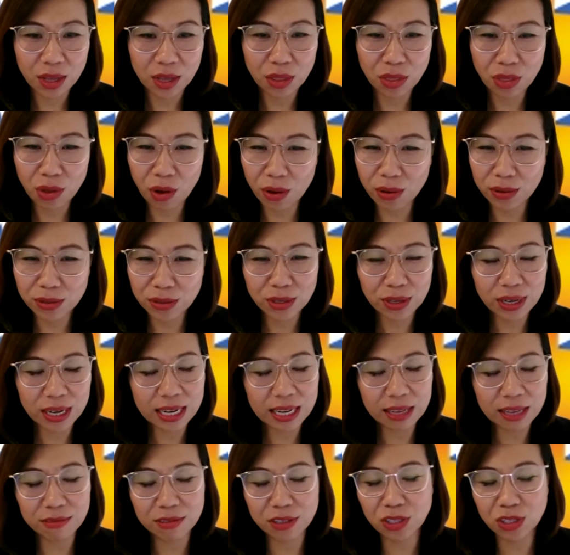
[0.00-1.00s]
those who
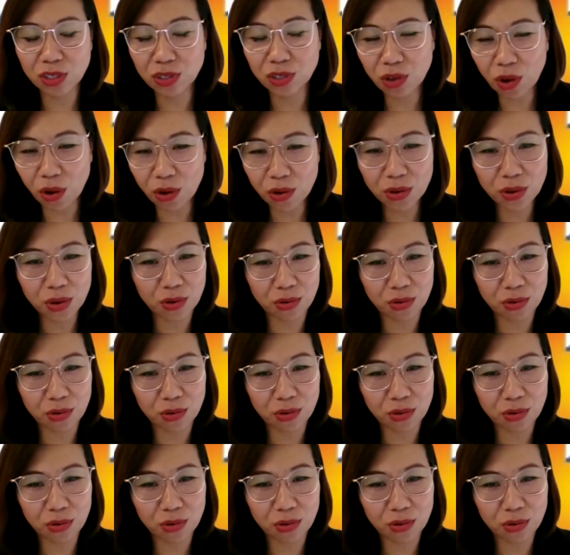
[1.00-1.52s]
live so